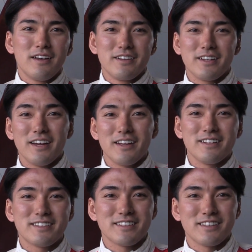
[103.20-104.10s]
Yeah,
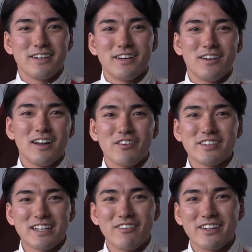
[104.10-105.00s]
this is a
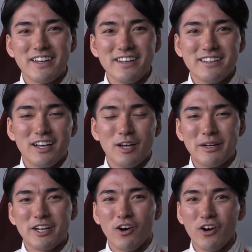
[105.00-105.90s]
lovely summer day,
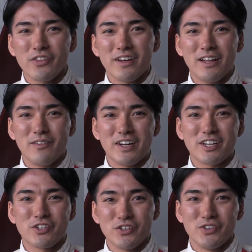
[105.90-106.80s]
very hot and
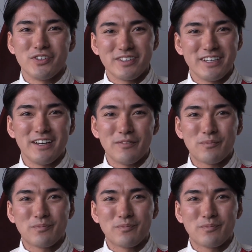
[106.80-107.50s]
very cool, yeah.